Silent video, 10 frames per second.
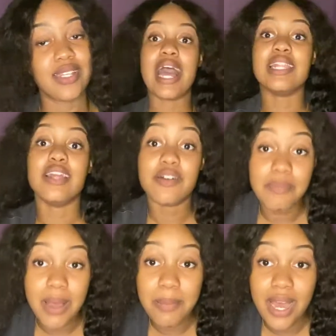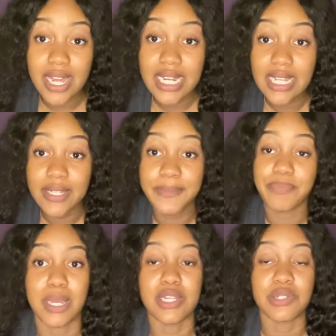I love my body.
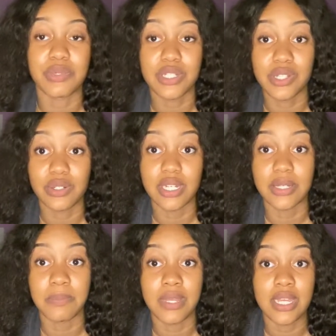I just want to tone up.